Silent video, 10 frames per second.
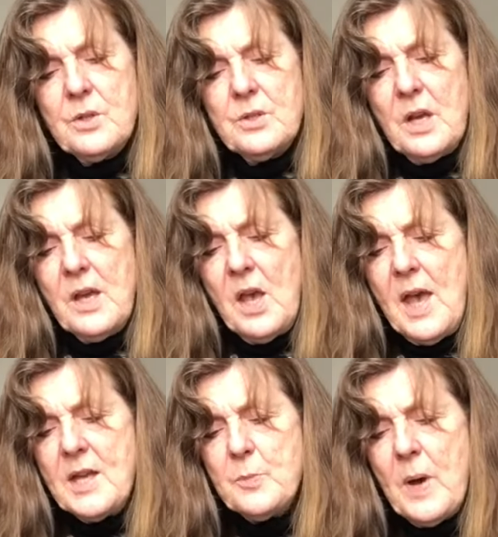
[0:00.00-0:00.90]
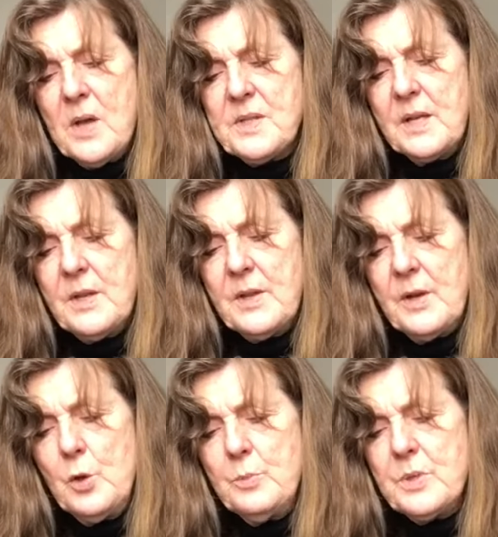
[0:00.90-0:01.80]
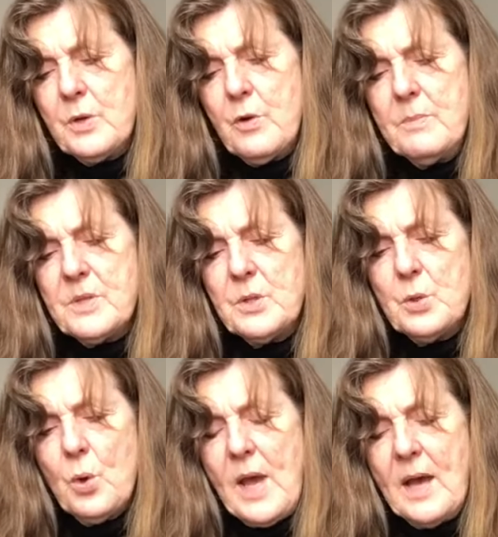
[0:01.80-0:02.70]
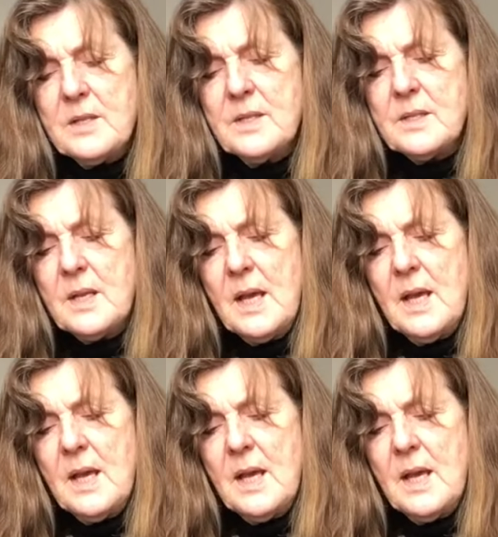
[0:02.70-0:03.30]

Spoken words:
ducking her head to pass under the looped crimson door curtains,